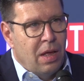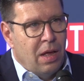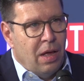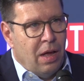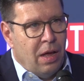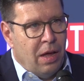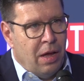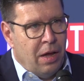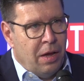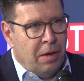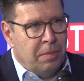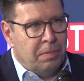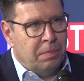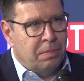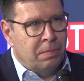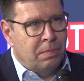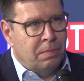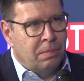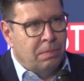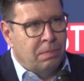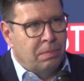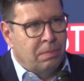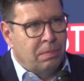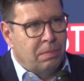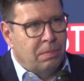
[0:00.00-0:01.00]

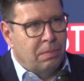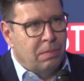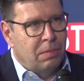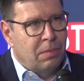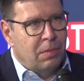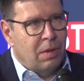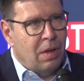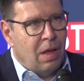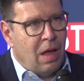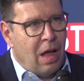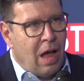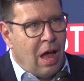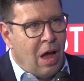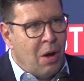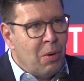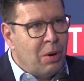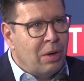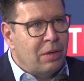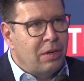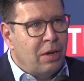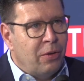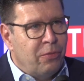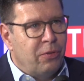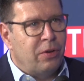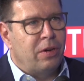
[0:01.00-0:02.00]
Our
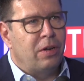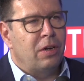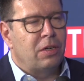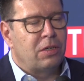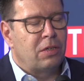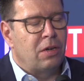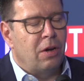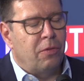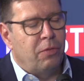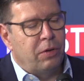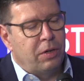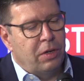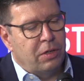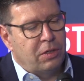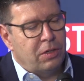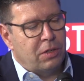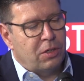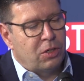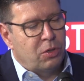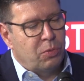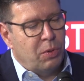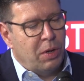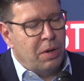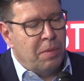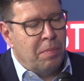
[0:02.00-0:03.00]
definition of a digital
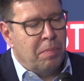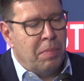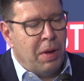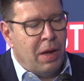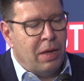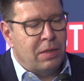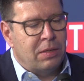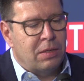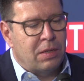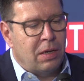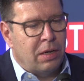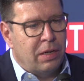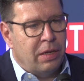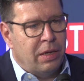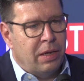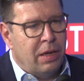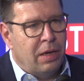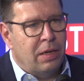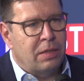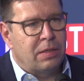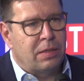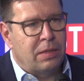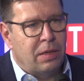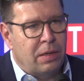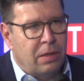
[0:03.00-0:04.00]
twin basically
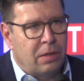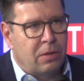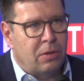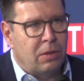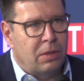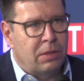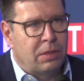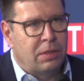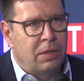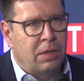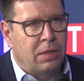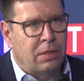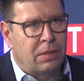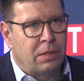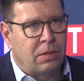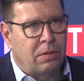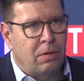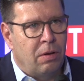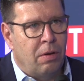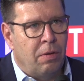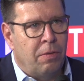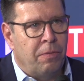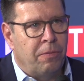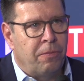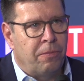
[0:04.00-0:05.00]
is that it consists
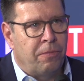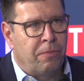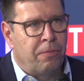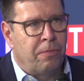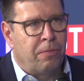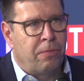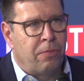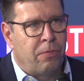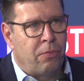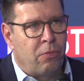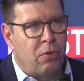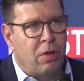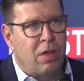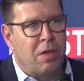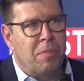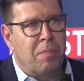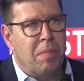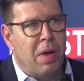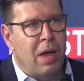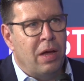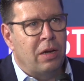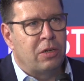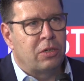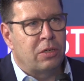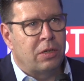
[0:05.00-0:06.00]
of three
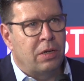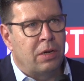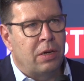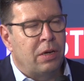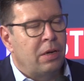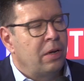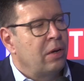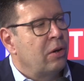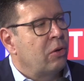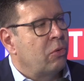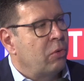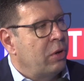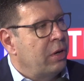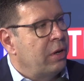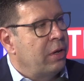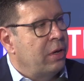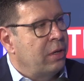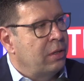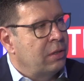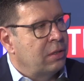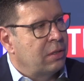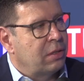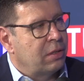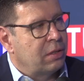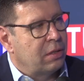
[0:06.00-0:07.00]
major
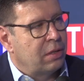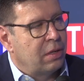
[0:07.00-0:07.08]
ingredients.